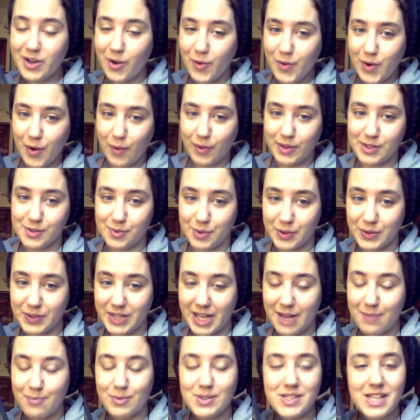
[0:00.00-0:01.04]
We don't know his
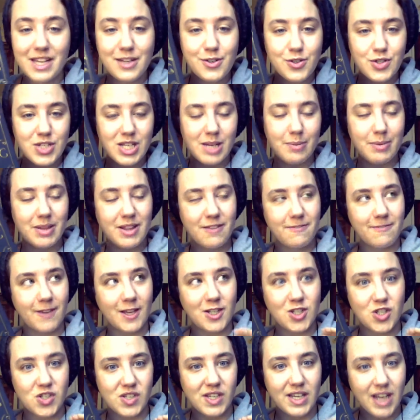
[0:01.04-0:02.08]
real name. What's interesting about the
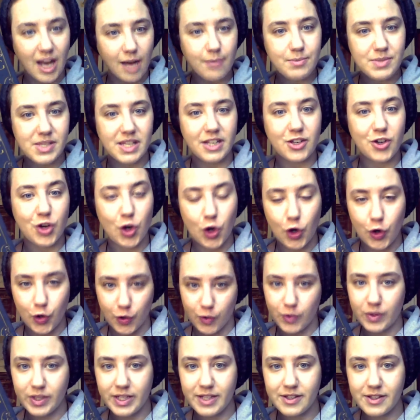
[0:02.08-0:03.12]
Fetch is he comes in
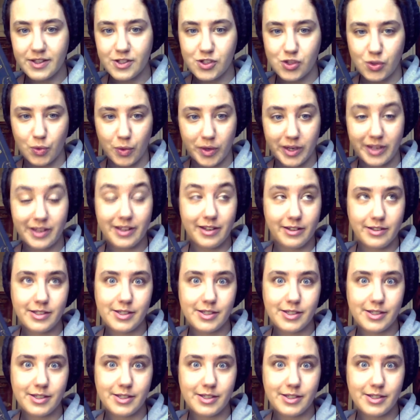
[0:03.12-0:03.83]
early in the story.